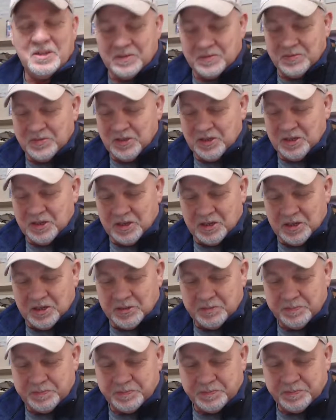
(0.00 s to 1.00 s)

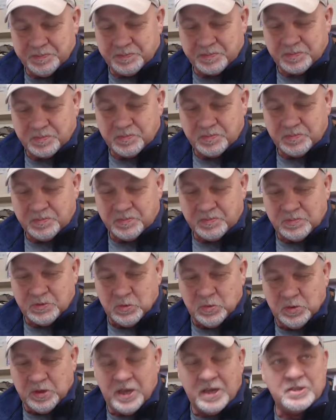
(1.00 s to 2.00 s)

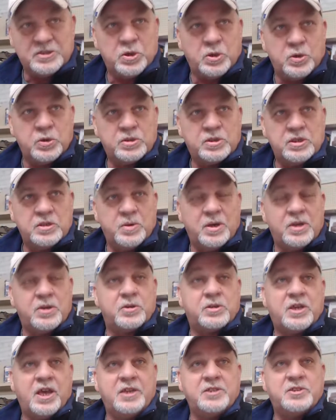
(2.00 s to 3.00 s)
We had turkey. We had
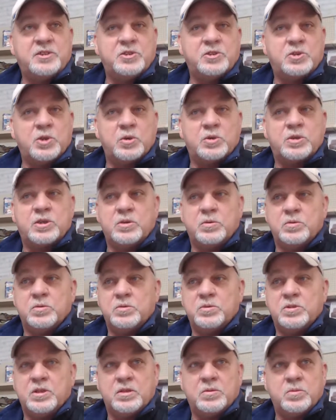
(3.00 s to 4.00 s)
our Cajun turkey
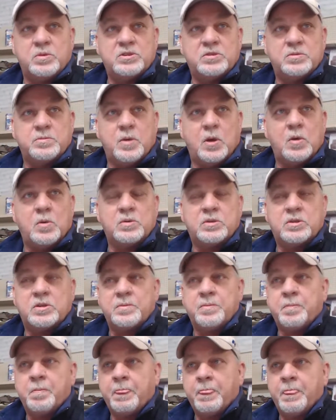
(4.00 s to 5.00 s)
that we smoked,
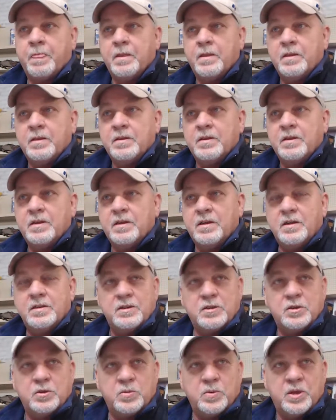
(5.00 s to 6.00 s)
and
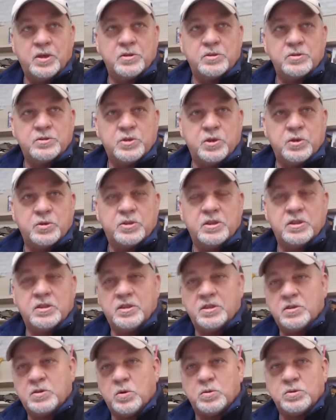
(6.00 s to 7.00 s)
then a regular turkey, and
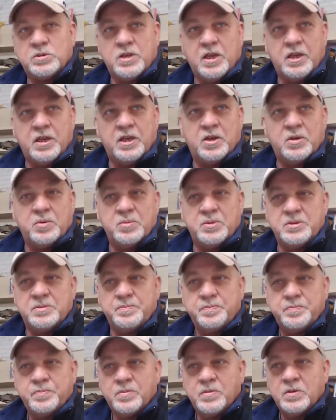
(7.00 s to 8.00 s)
then of course ham and
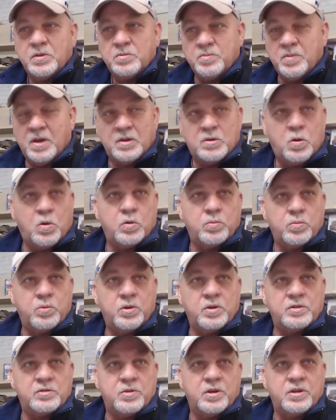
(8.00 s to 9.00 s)
my
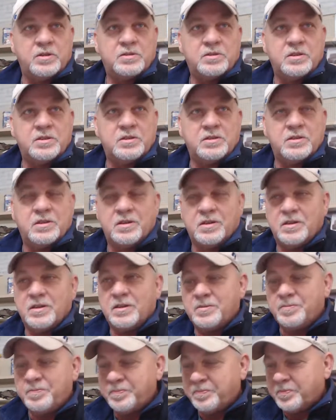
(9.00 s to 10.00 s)
cornbread dressing.
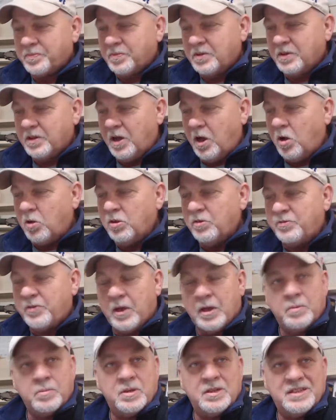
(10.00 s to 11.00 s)
All the
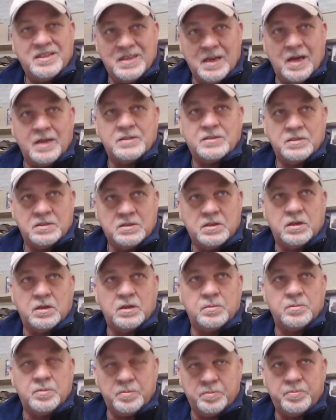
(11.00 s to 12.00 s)
family got to
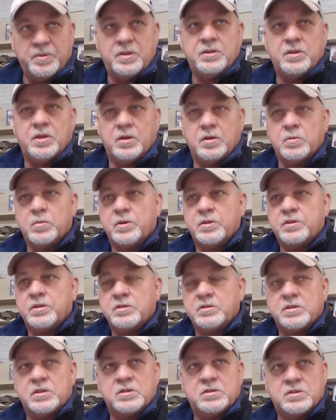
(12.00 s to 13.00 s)
come and be there with
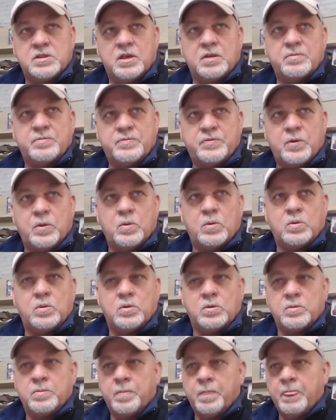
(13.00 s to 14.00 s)
us, except
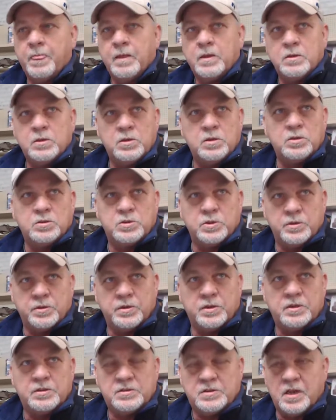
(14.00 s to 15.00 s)
for little
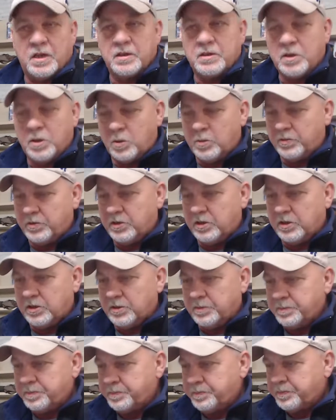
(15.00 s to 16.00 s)
Jerry. He's got COVID.